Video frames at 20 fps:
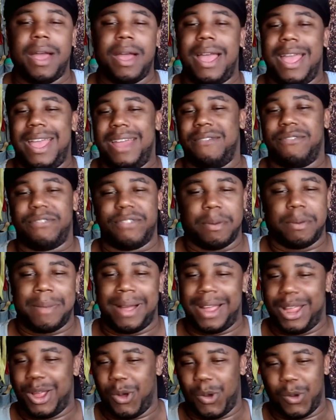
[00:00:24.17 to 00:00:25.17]
And for
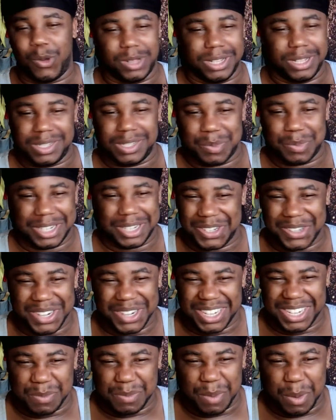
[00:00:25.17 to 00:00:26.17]
my oldies but
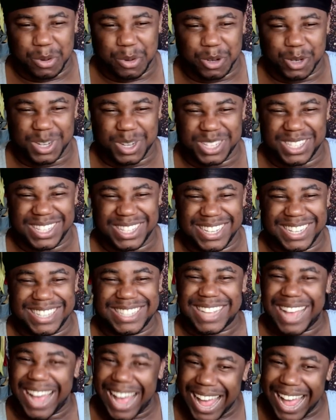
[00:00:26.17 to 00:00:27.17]
goodies, my bourgeoisies,
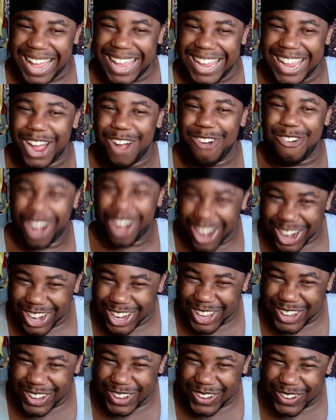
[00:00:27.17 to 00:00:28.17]
hi, how are
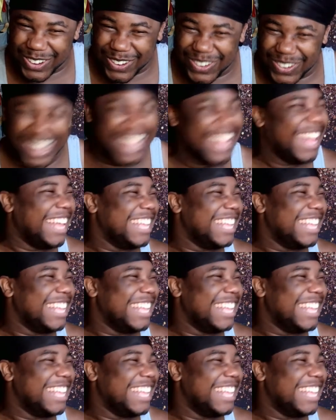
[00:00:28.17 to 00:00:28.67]
you?